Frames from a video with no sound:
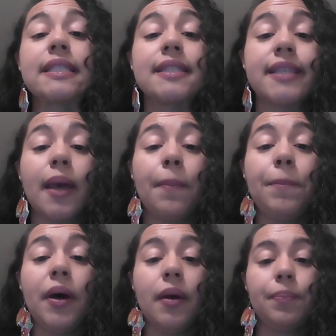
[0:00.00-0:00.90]

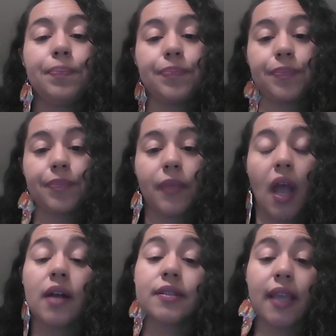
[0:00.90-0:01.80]
Zip.
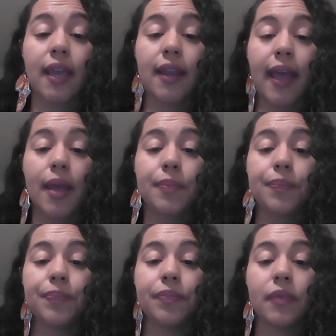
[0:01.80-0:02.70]
I'll say it again.
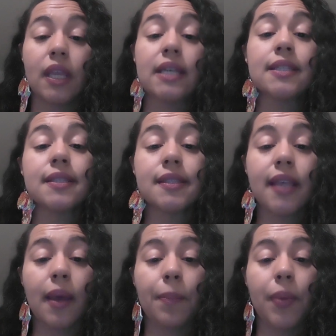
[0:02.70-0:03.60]

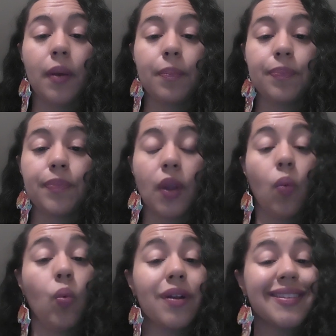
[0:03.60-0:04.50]
Zip.
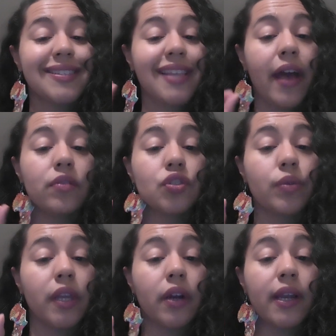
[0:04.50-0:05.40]
What are the sounds you
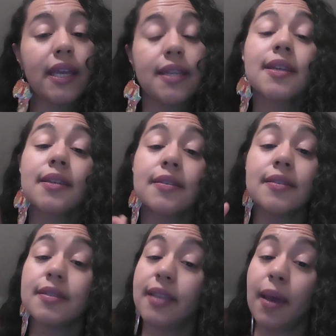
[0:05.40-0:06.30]
hear in
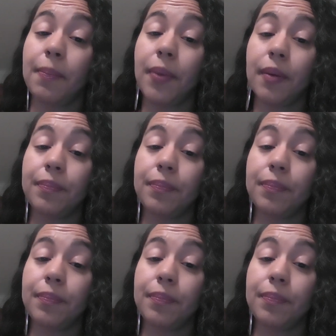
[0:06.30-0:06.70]
zip.